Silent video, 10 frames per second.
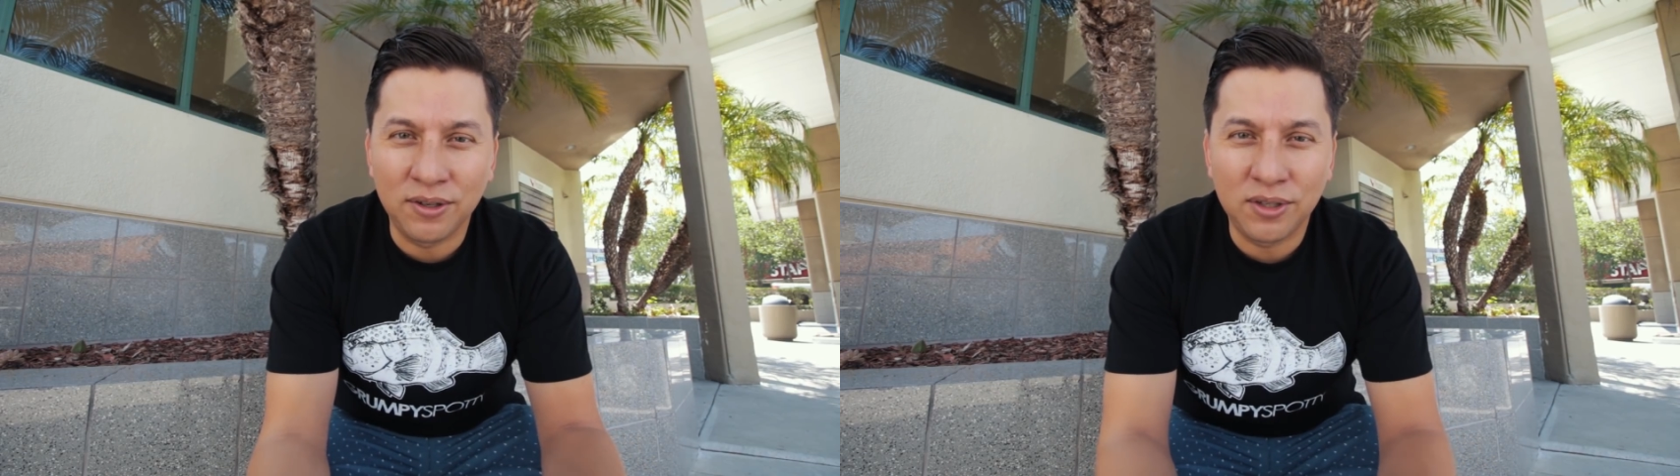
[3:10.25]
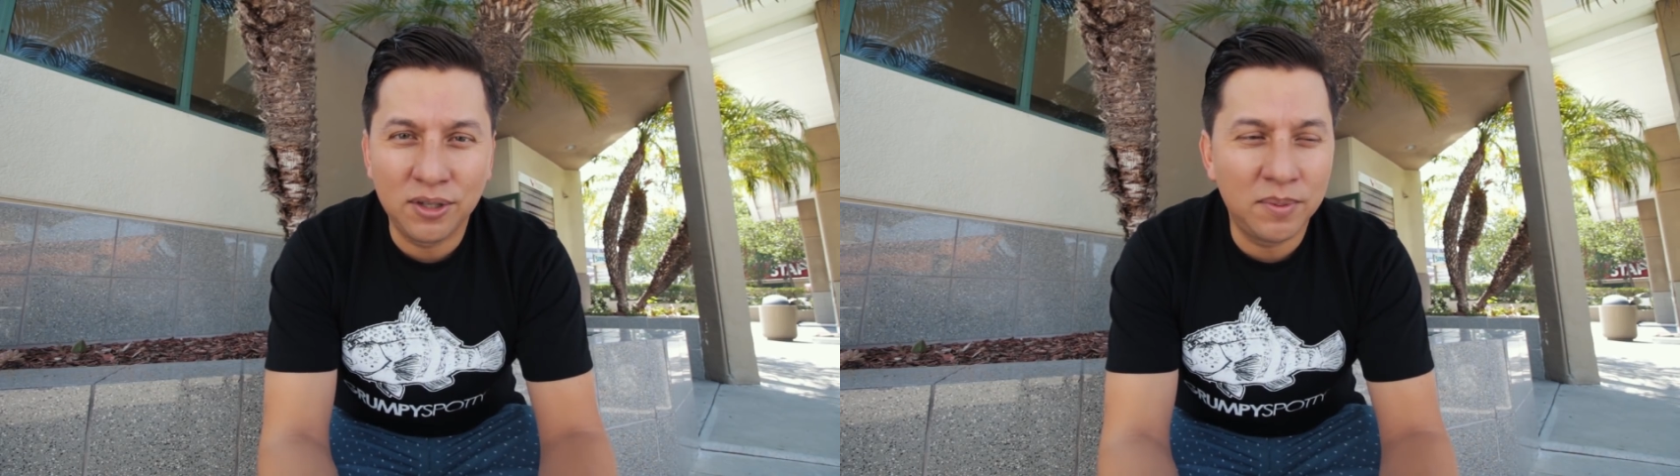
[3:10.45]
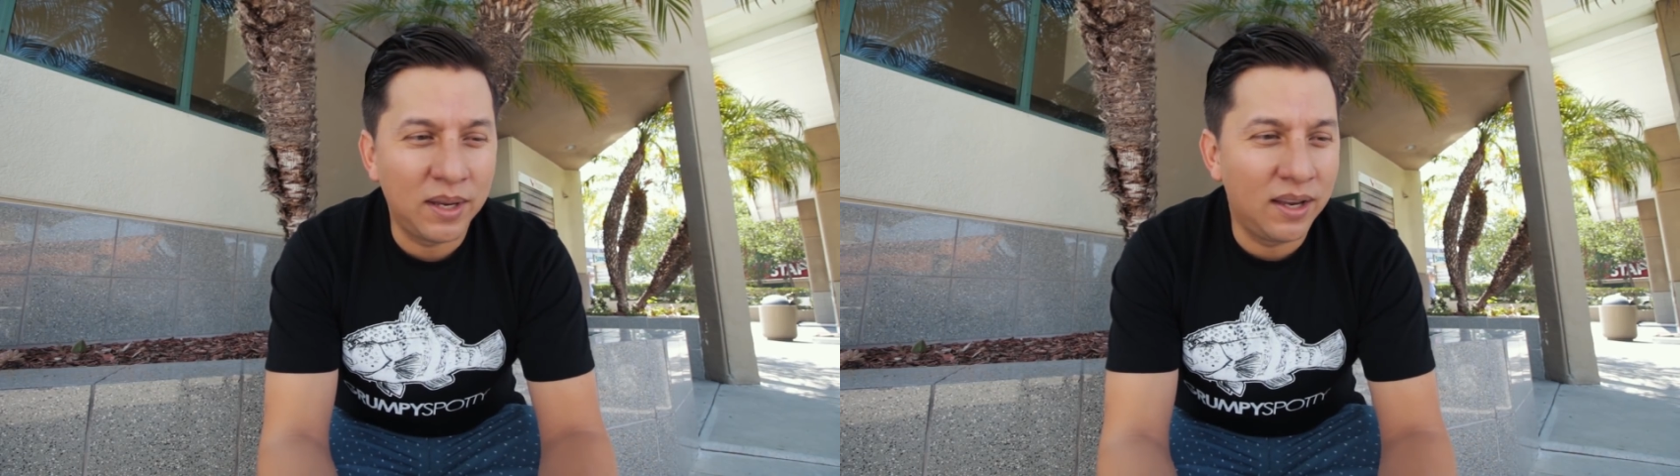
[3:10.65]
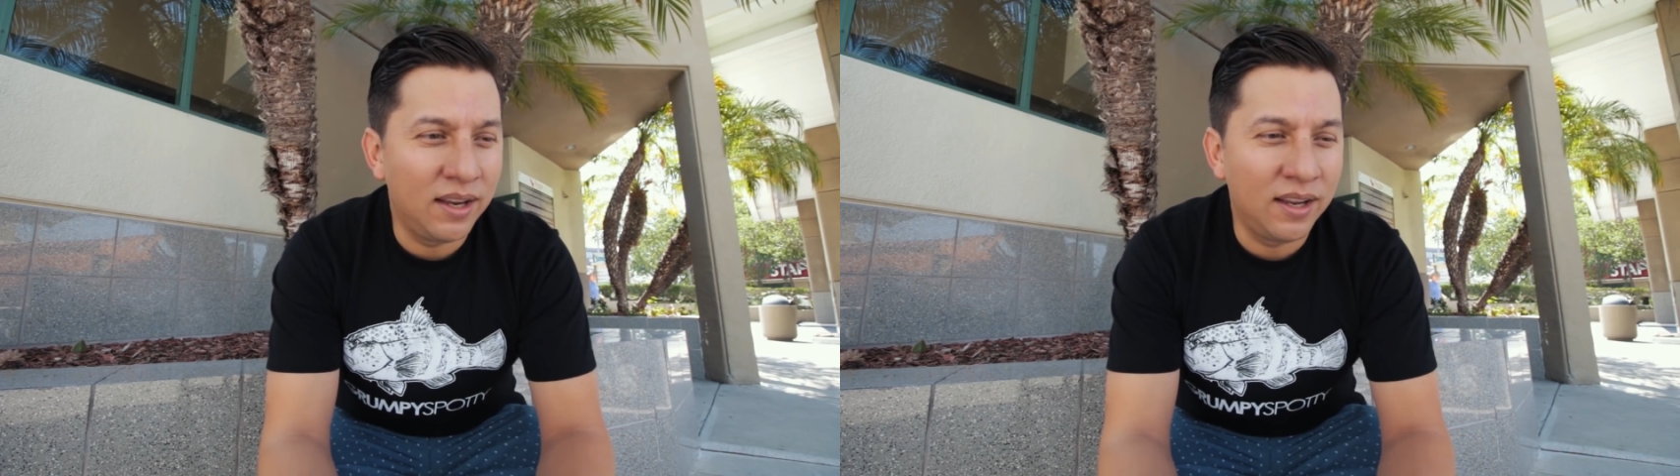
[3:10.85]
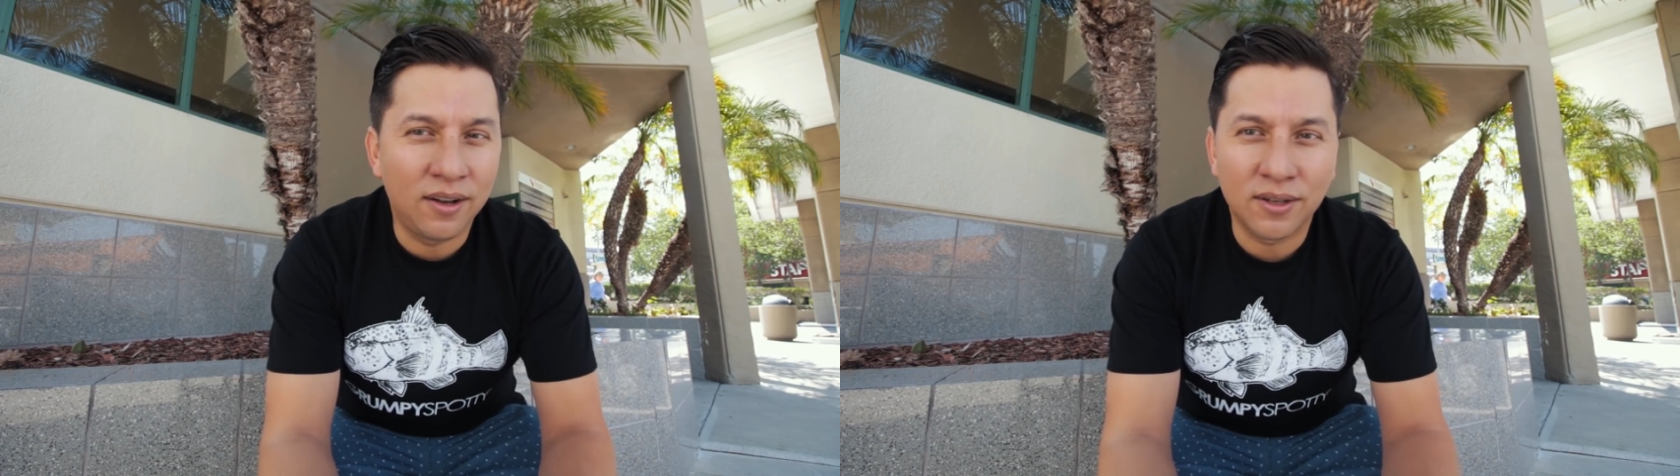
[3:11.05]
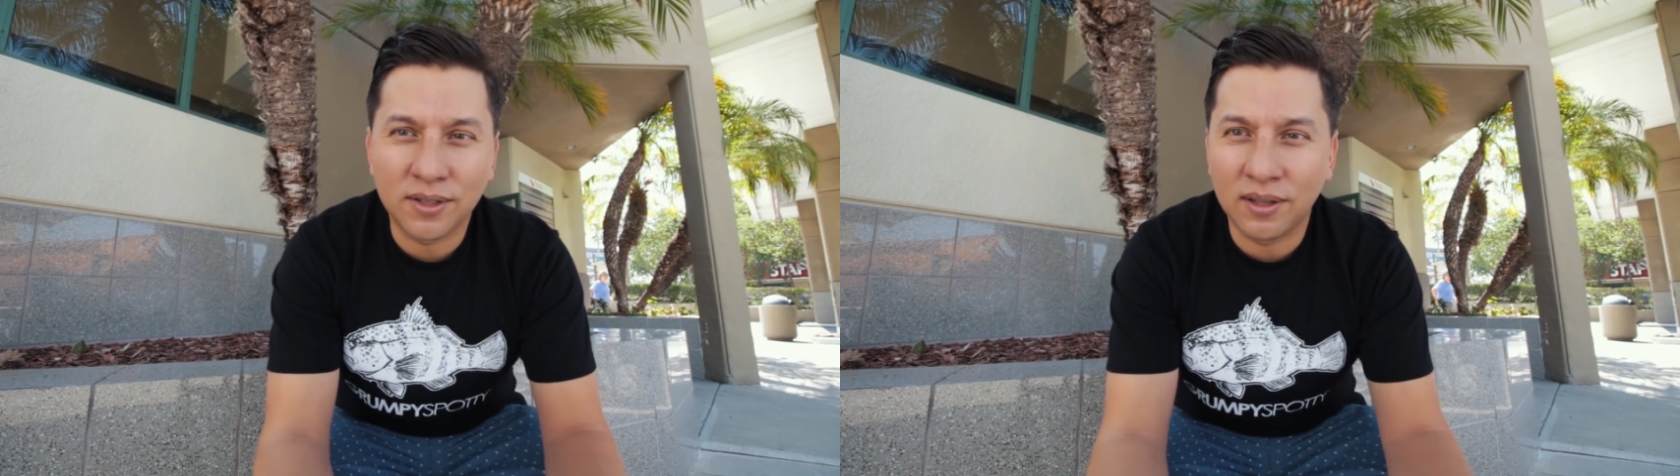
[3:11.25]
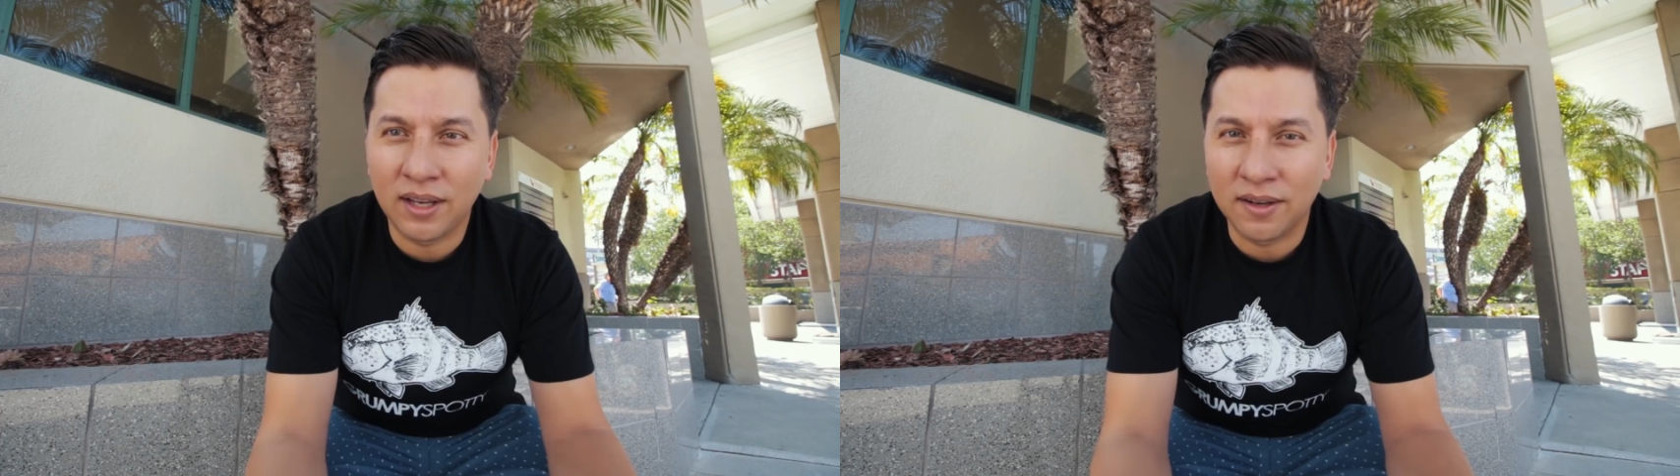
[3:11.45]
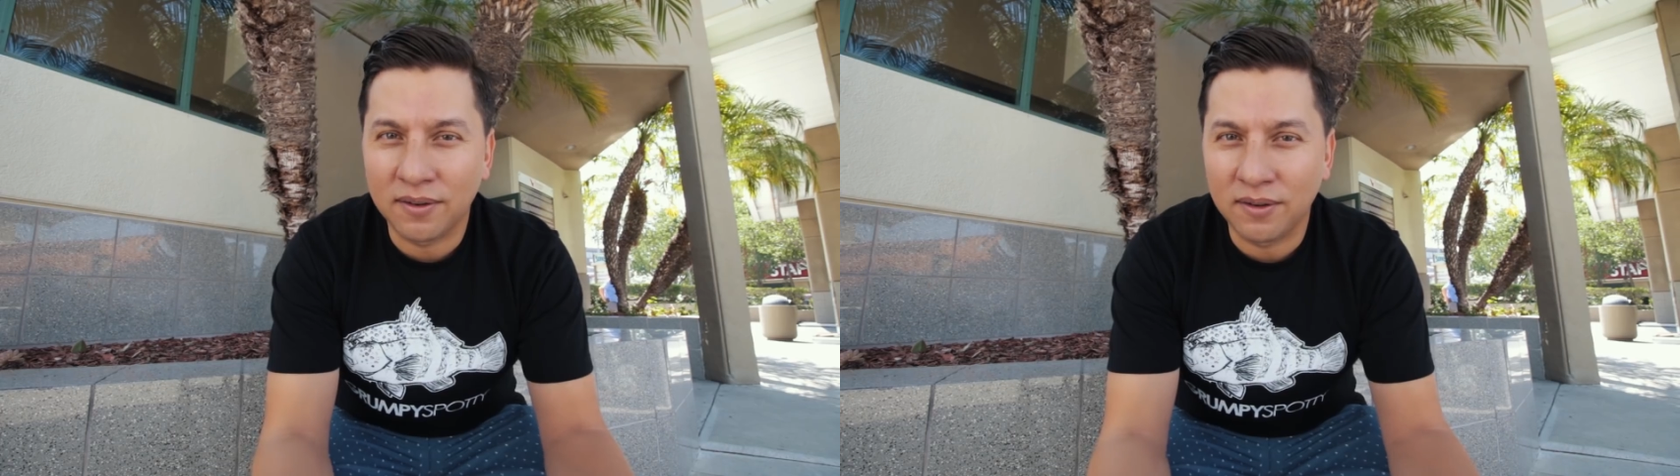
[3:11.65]
YouTube and also
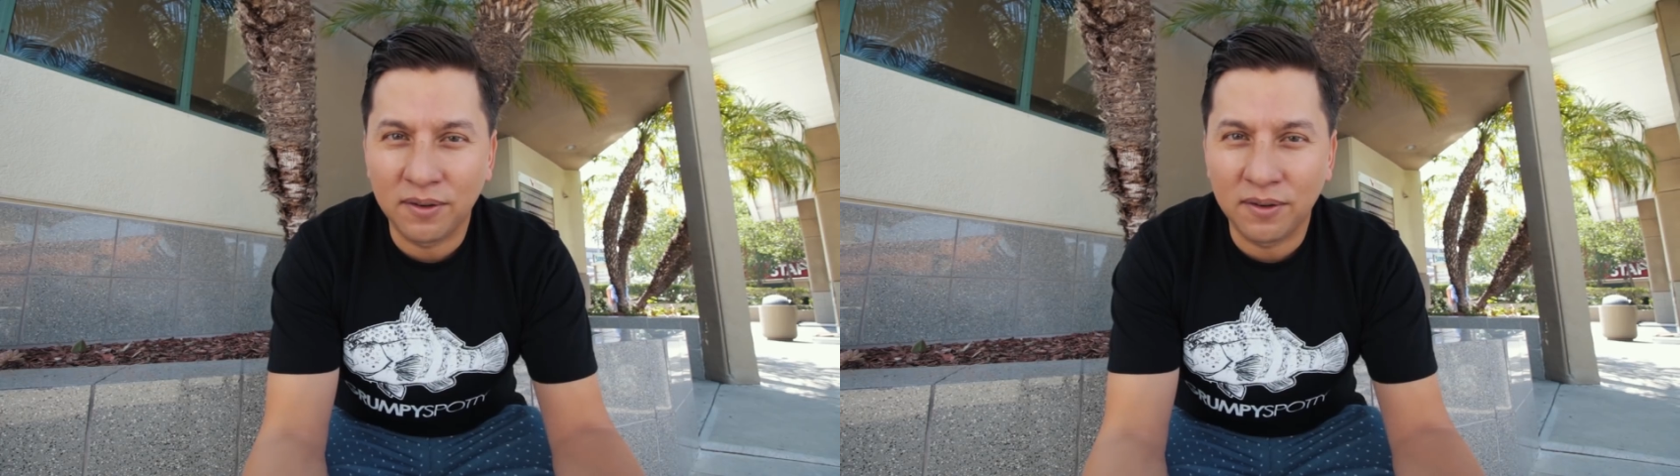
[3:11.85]
like